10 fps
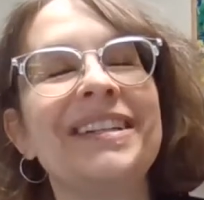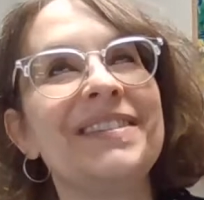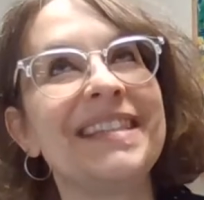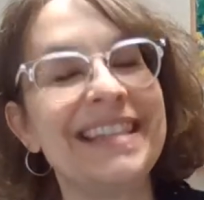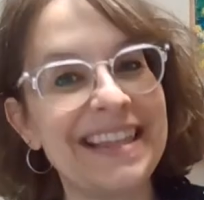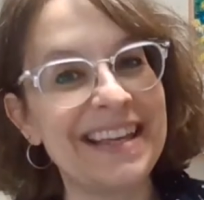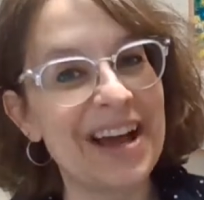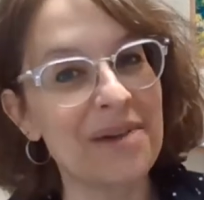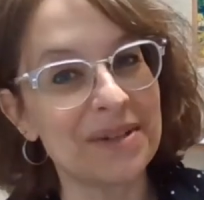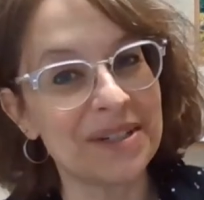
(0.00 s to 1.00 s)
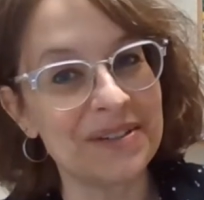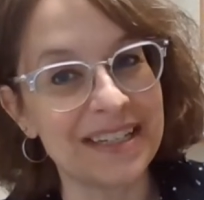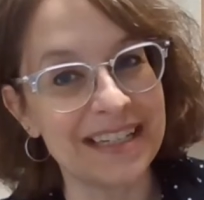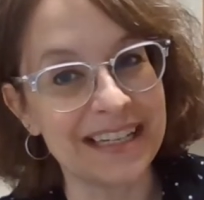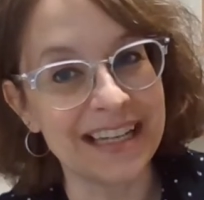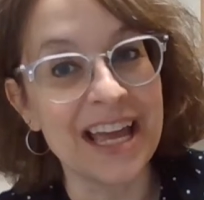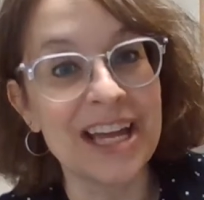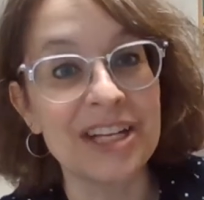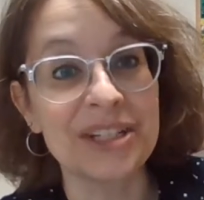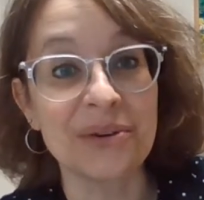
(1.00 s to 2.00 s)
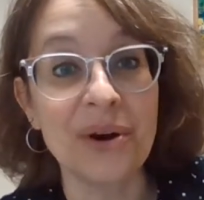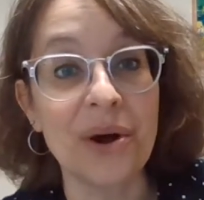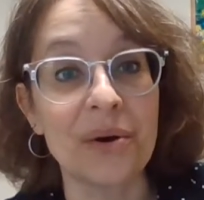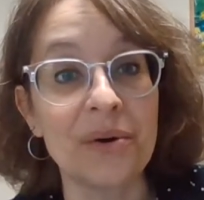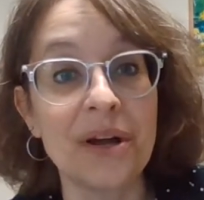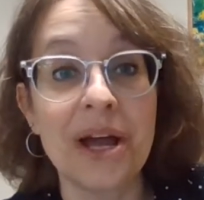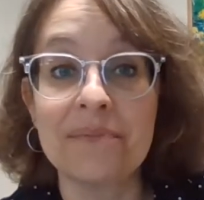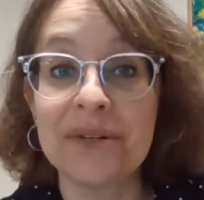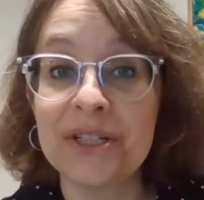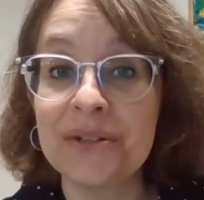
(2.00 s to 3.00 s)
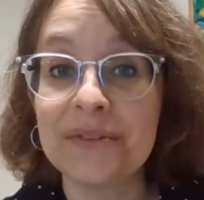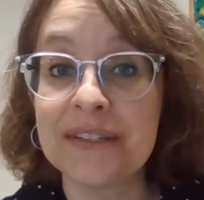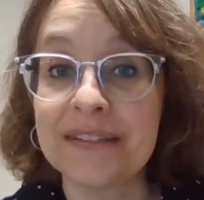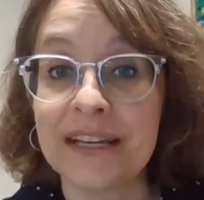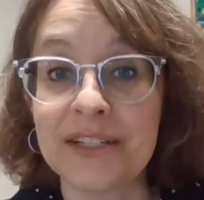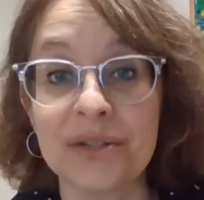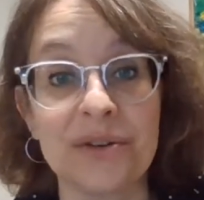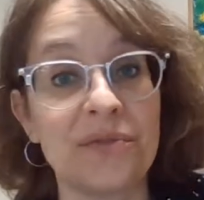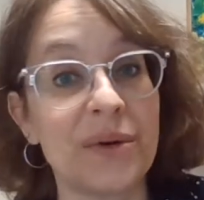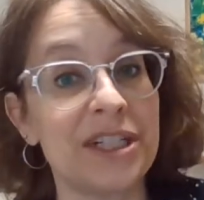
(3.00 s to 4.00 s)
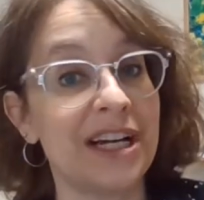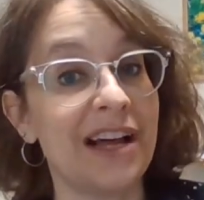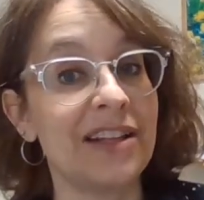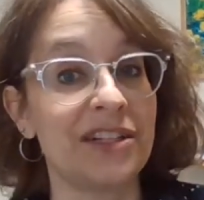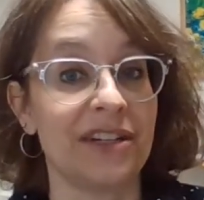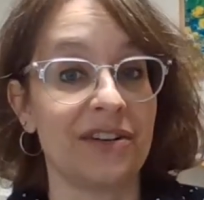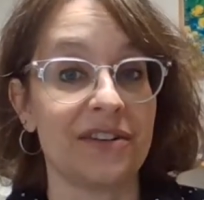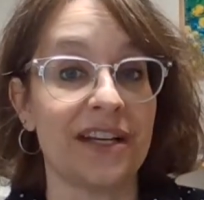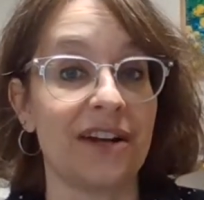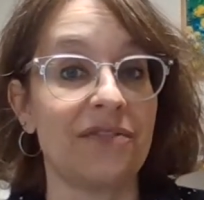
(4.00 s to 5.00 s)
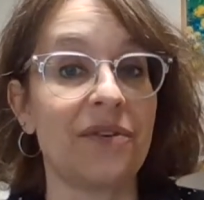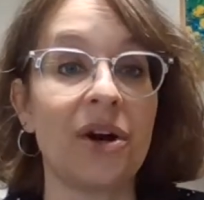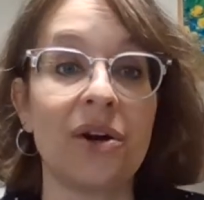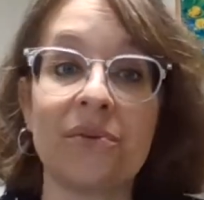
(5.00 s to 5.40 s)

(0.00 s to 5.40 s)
see the opportunity to grow, but choose instead to avoid challenging yourself or